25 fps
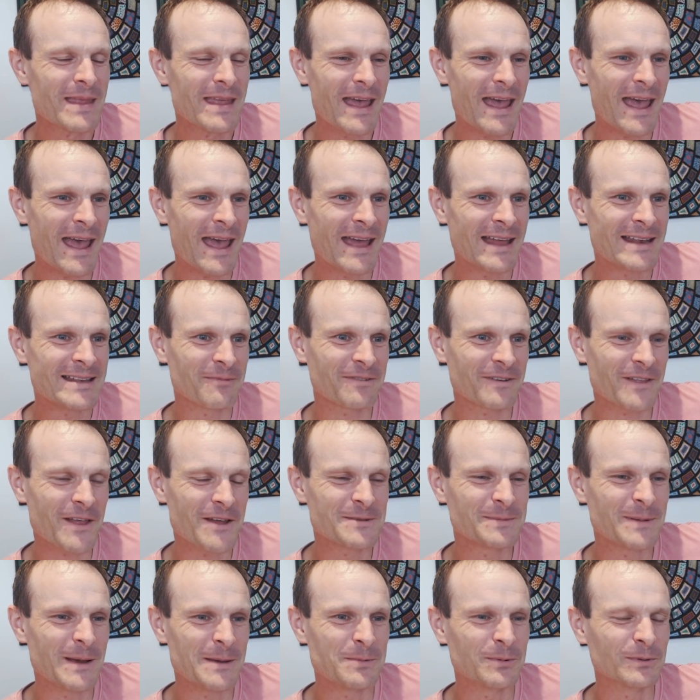And for those
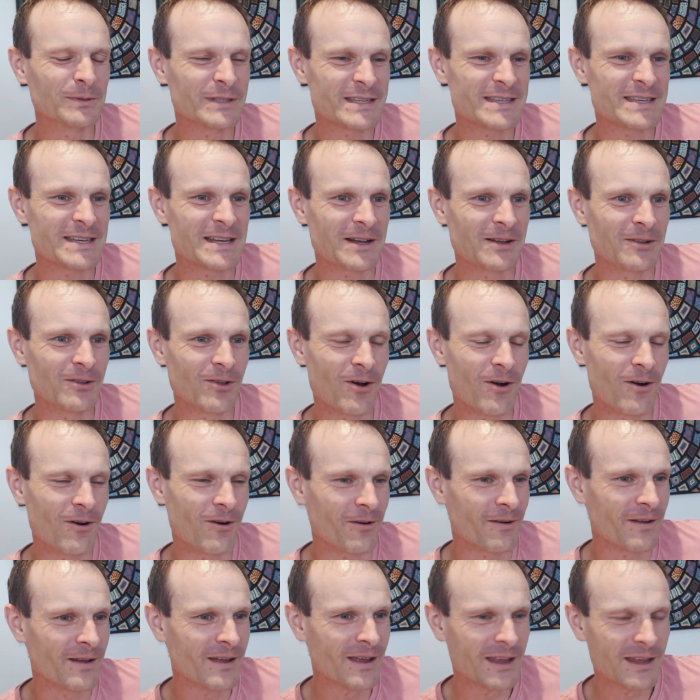people listening
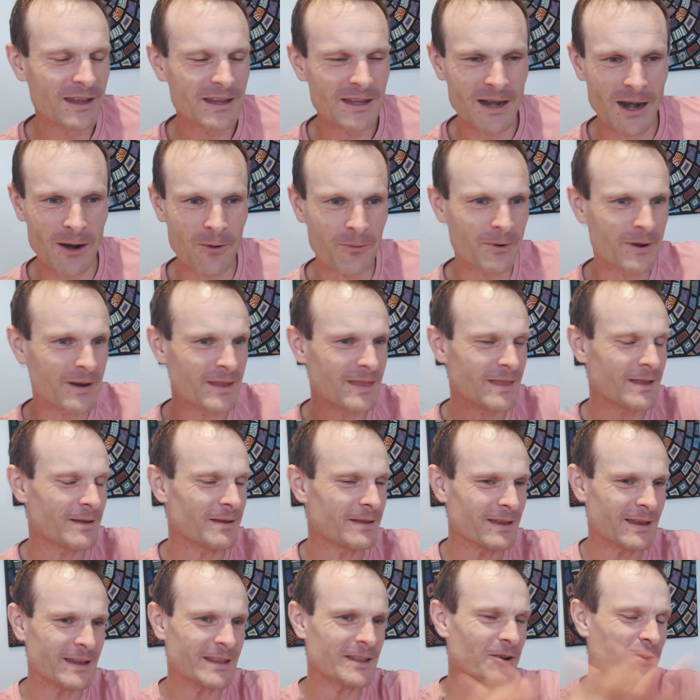along, you know, we're in
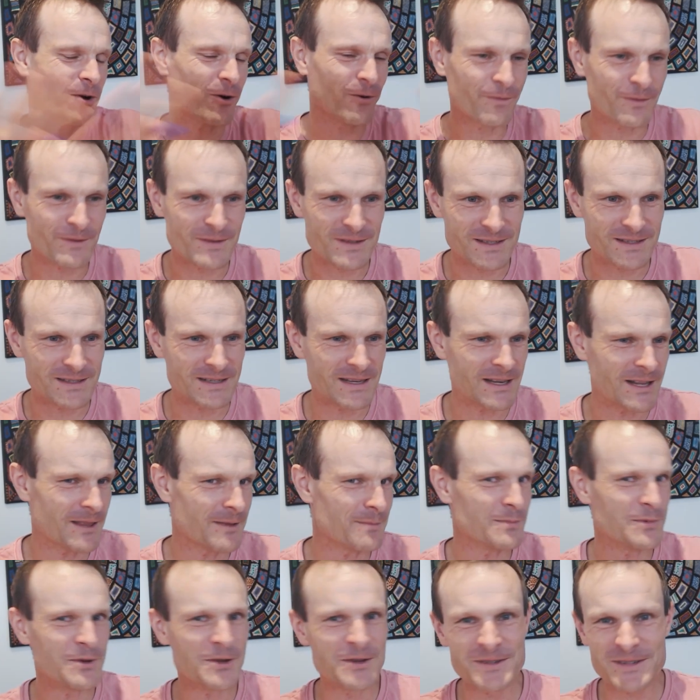the conference dinner, the
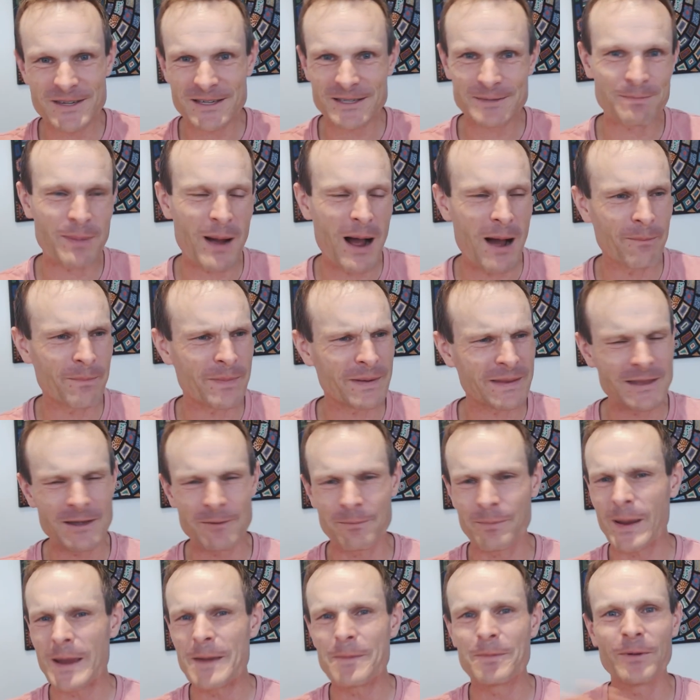music's pumping, there
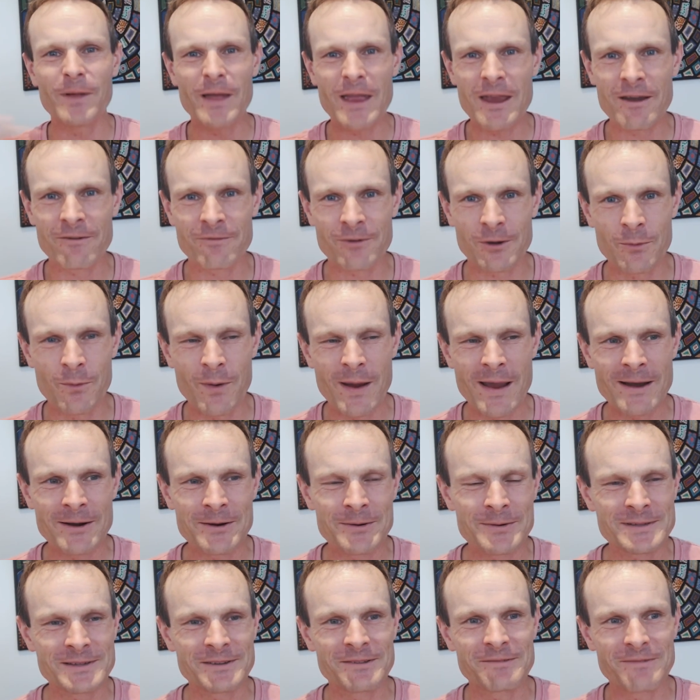are people everywhere. It
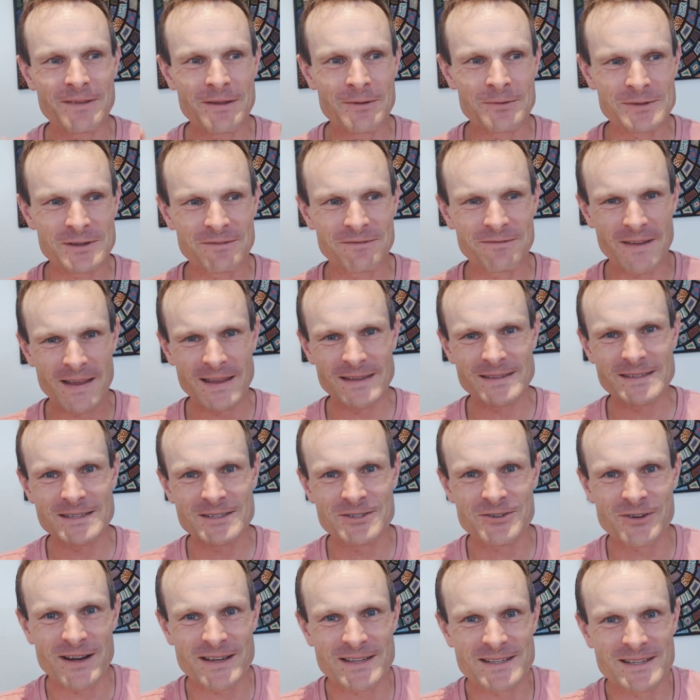was a fancy
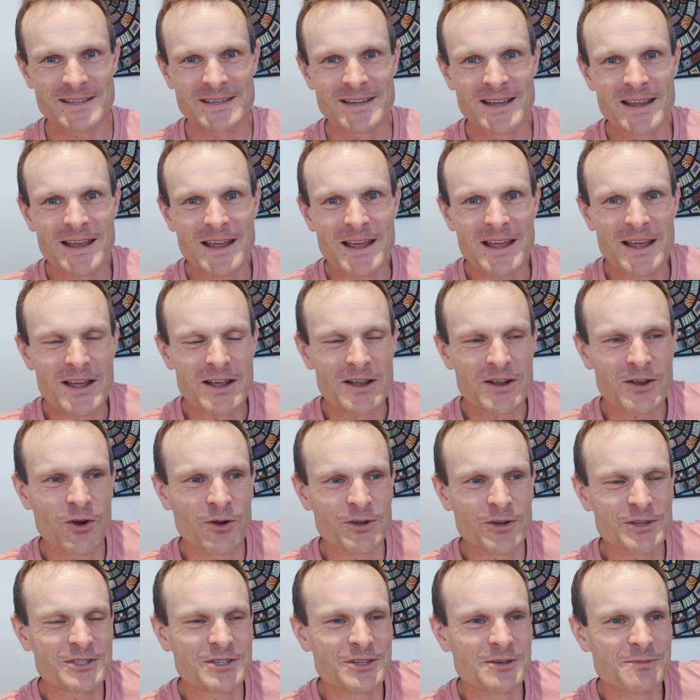dress
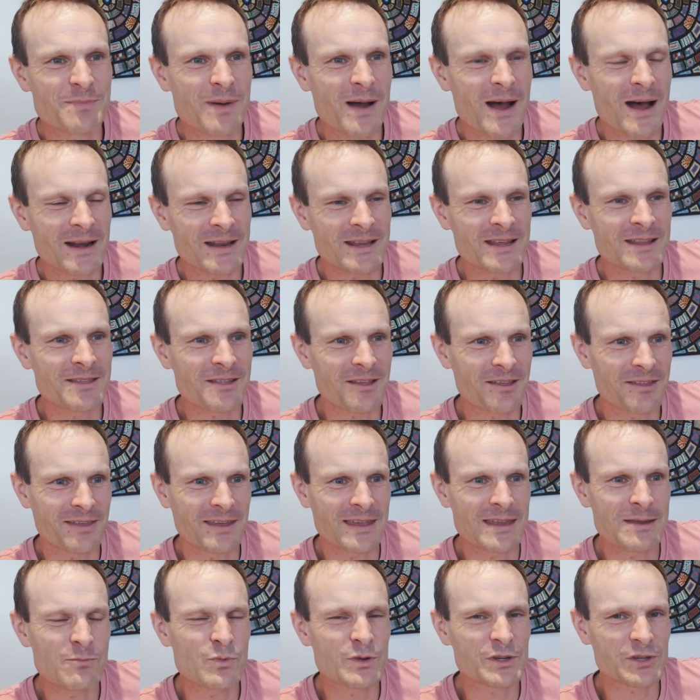costume party, and the
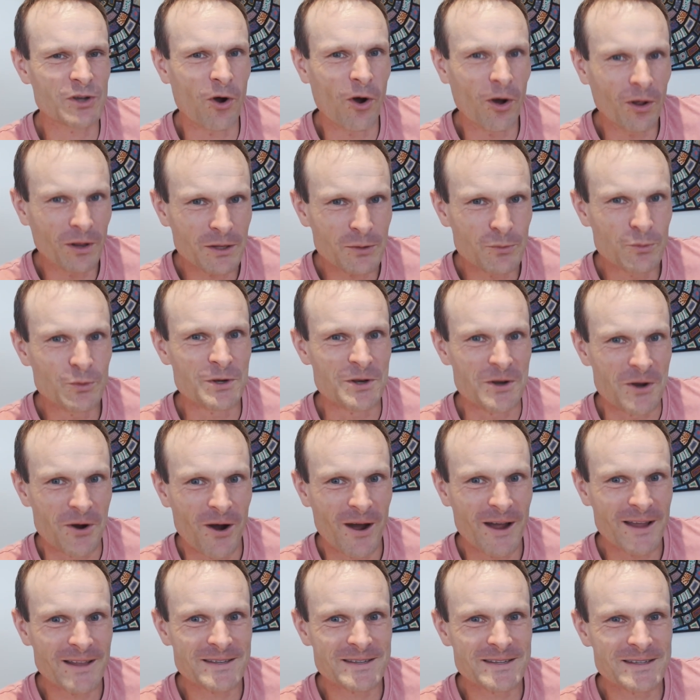theme was Hollywood
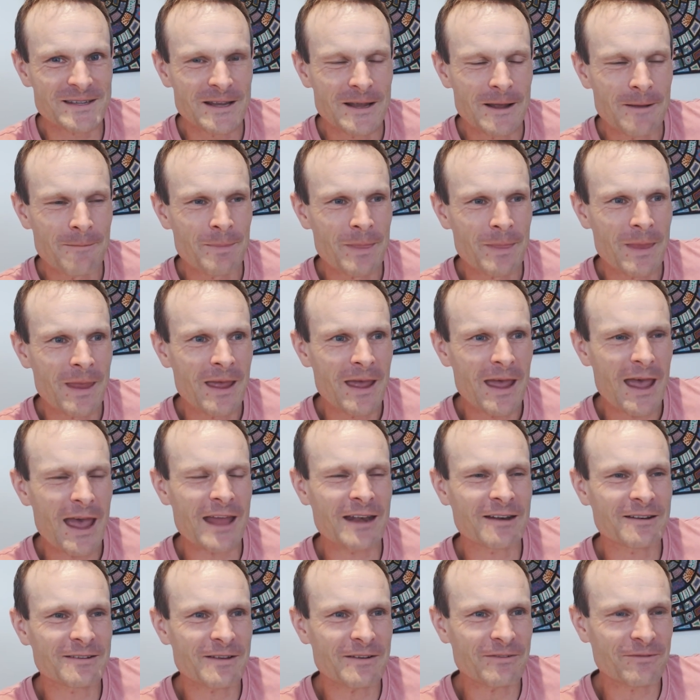Nights.
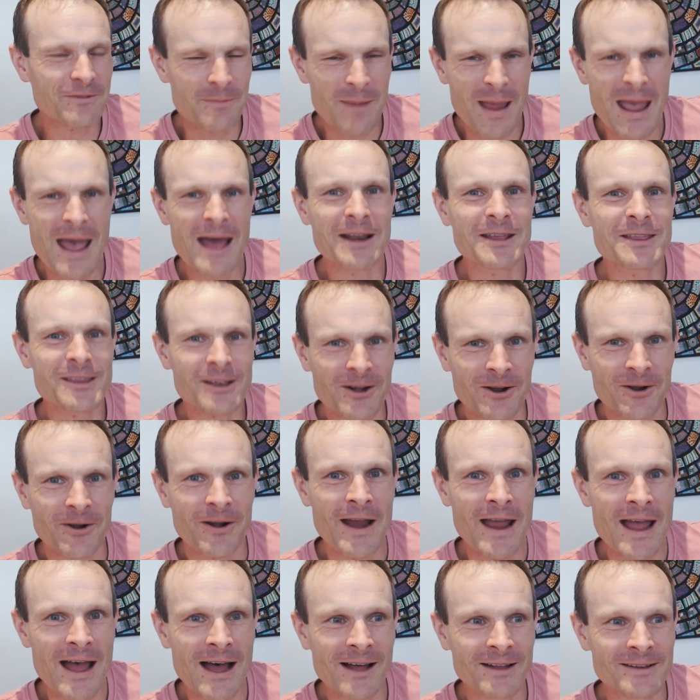And from out of the
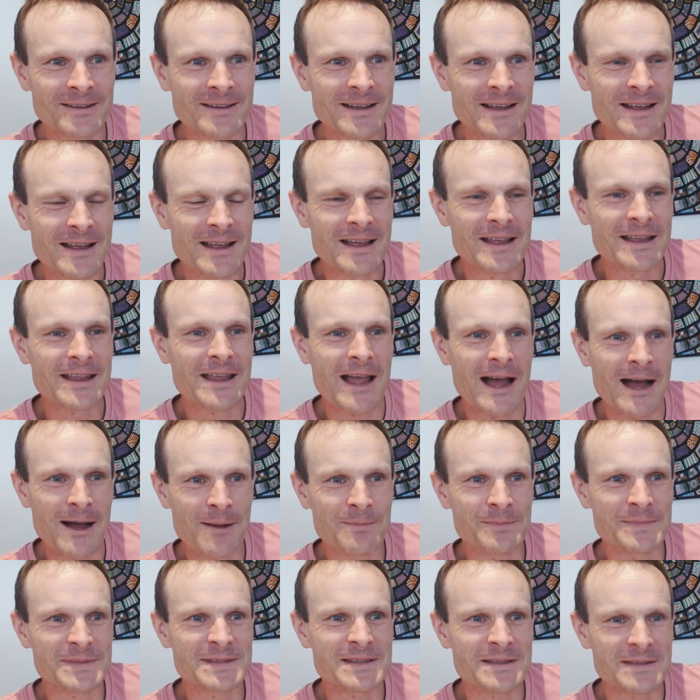crowd
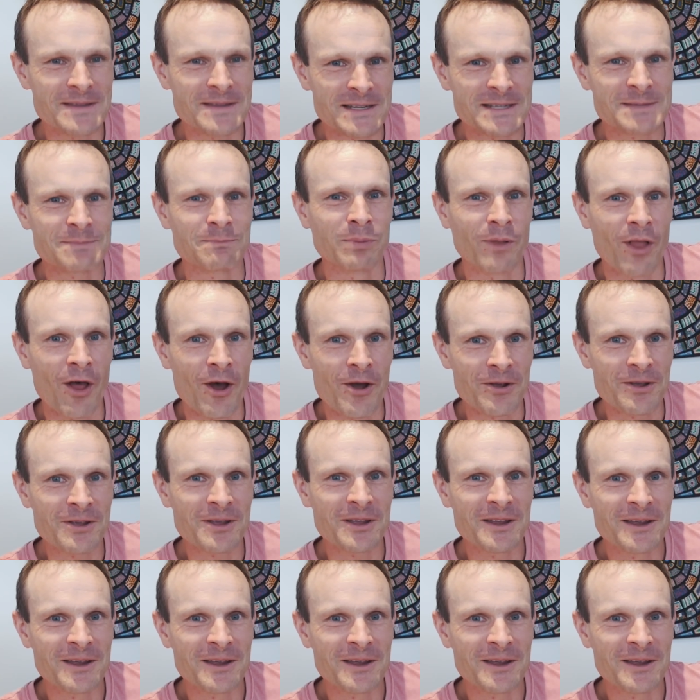comes this bloke